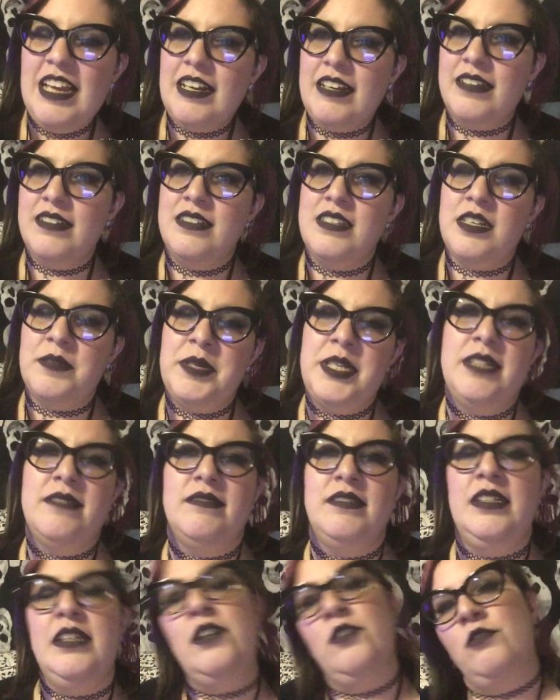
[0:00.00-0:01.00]
Because, I mean,
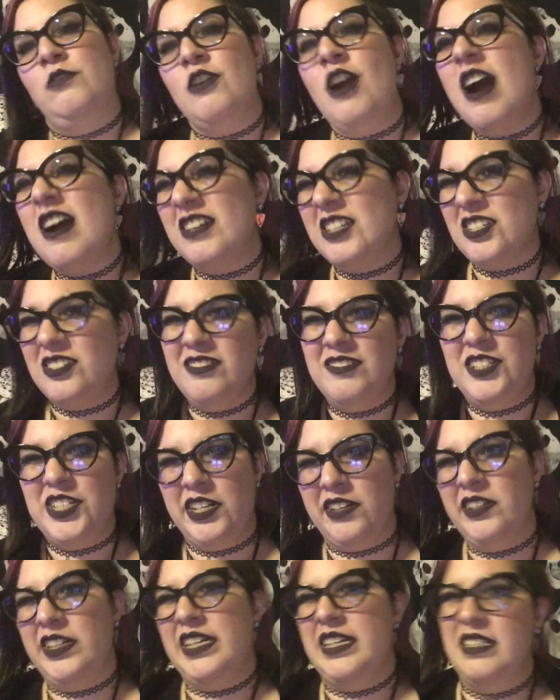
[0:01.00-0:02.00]
you know, Crocs are
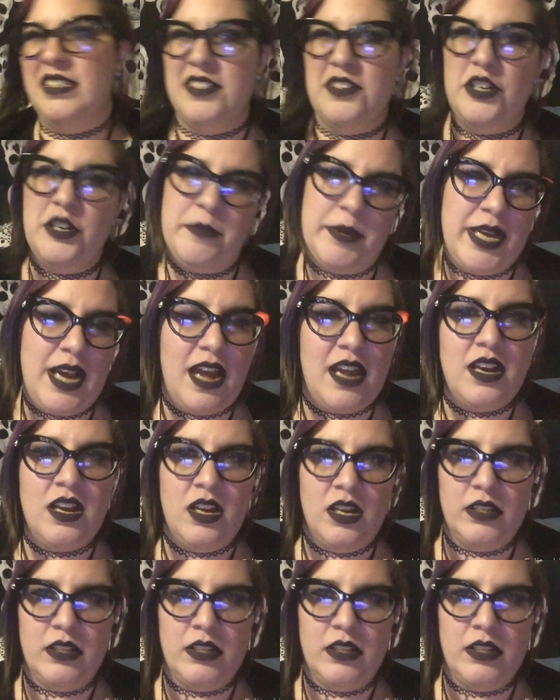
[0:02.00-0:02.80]
generally considered to be kind of